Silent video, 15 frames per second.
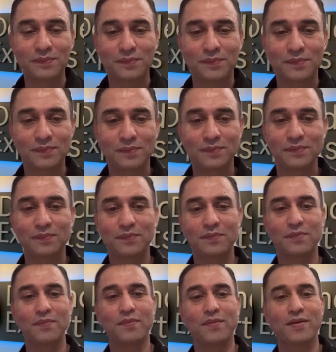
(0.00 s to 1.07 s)

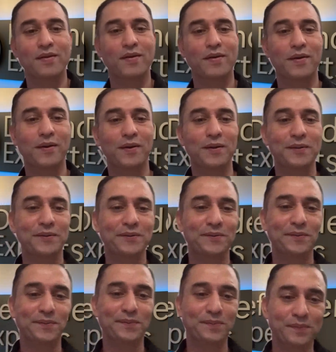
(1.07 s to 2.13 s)

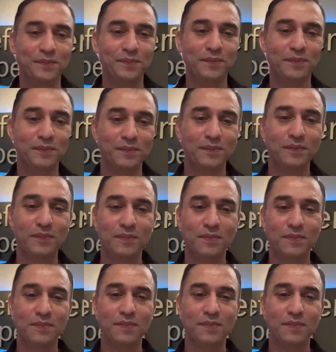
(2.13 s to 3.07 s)
This person isn't speaking.